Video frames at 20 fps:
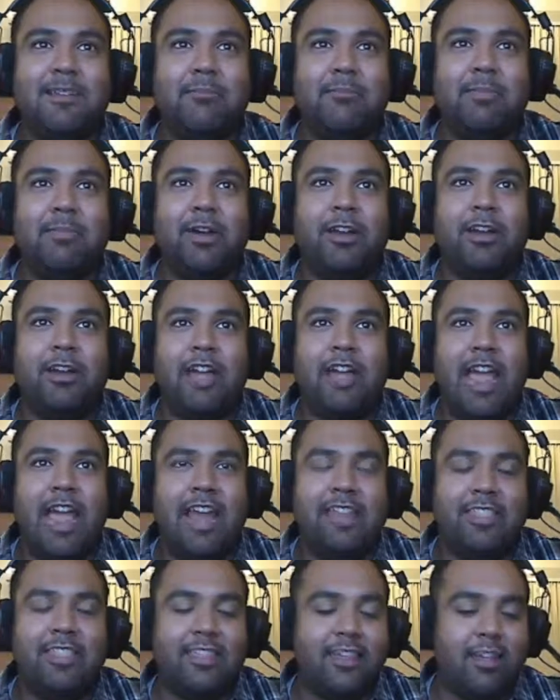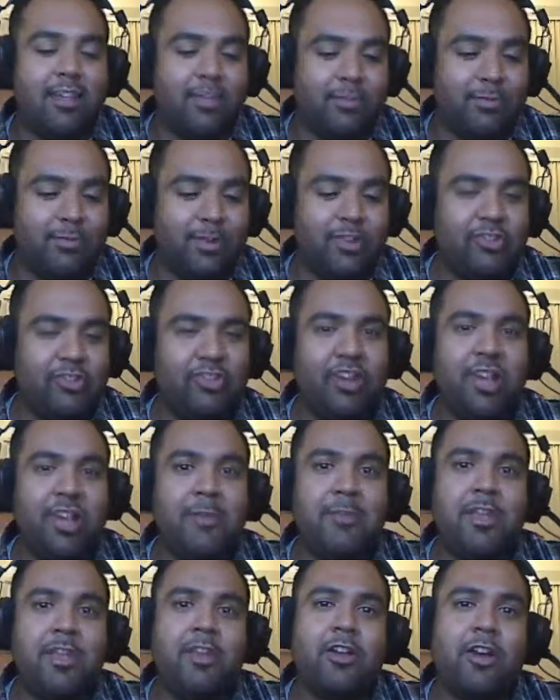But anything else we could
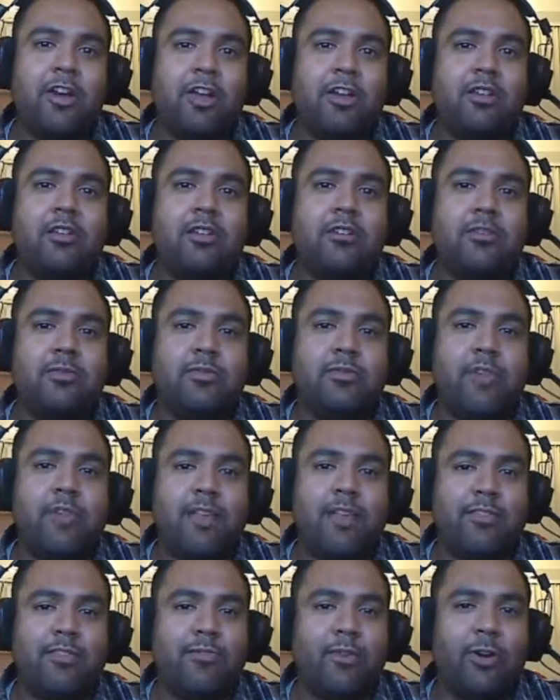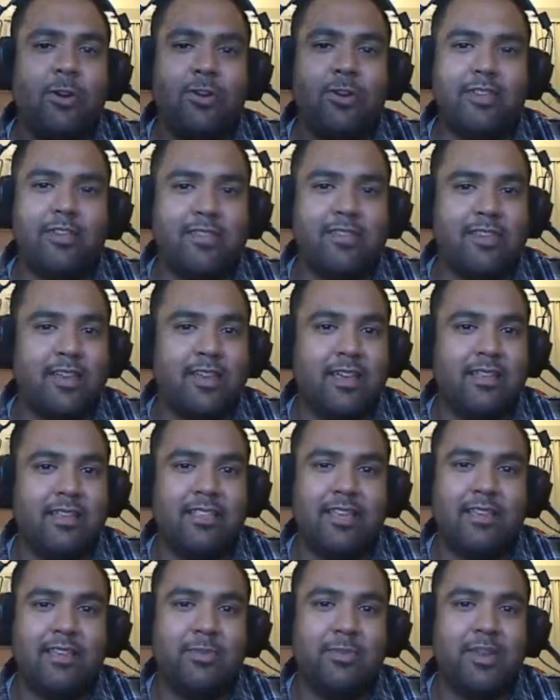chime in on as far as like
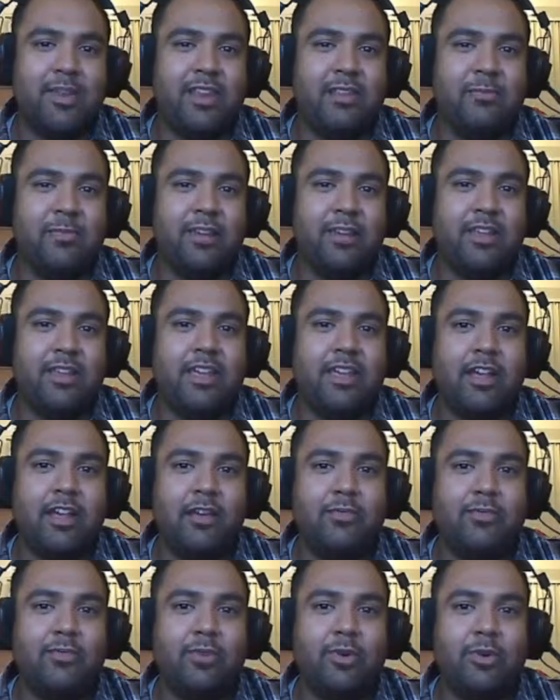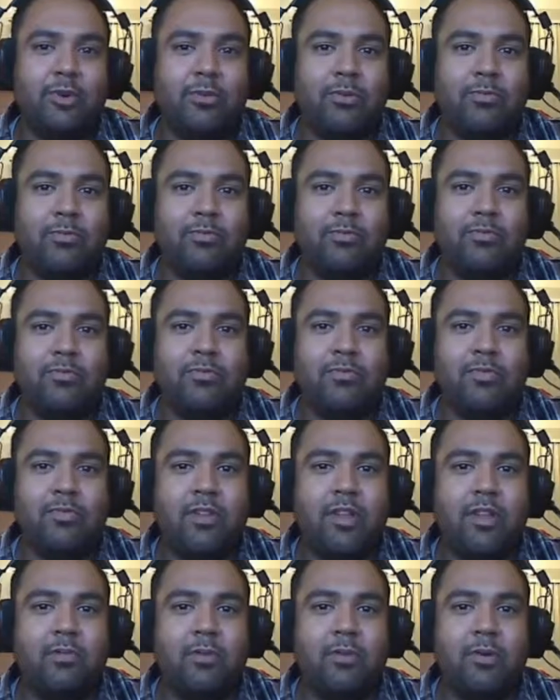things we didn't really care for
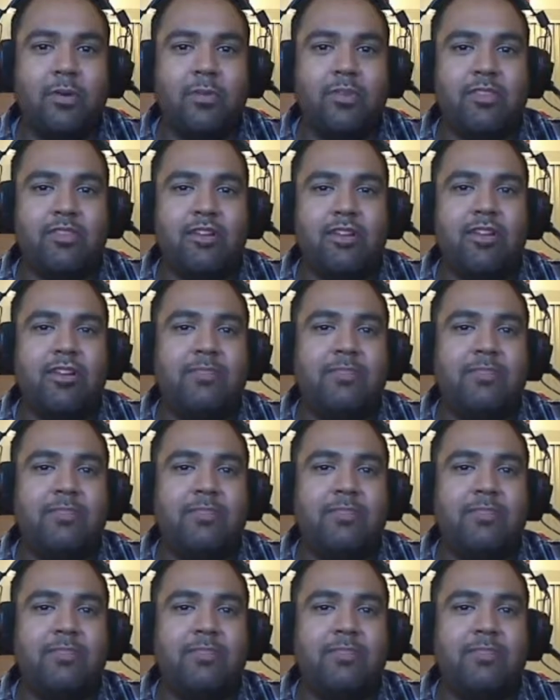and what we saw?